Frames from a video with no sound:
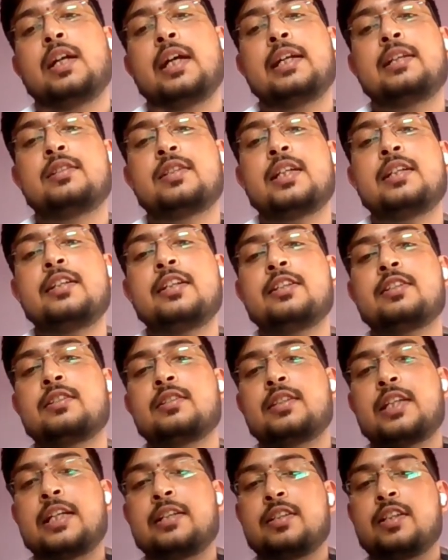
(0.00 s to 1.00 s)
It
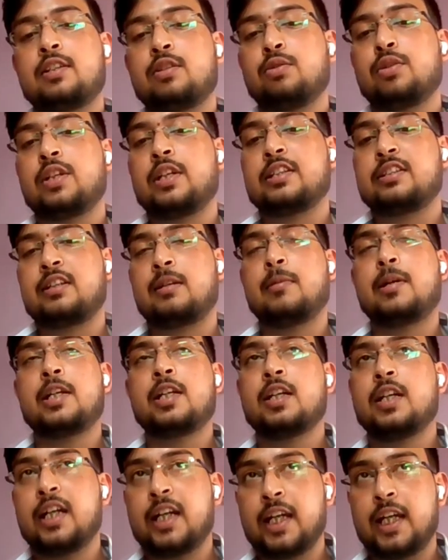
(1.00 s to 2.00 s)
sends it to the
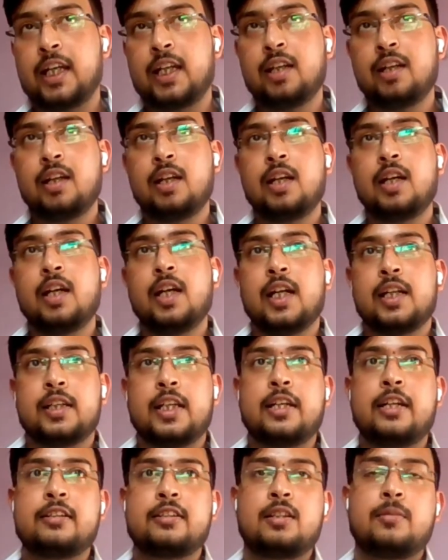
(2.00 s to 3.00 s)
discriminator again,
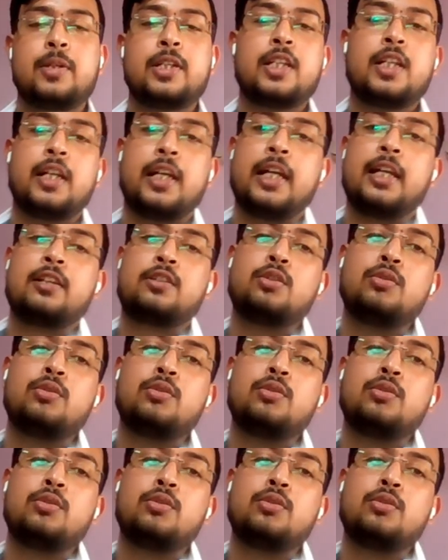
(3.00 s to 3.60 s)
the discriminator again.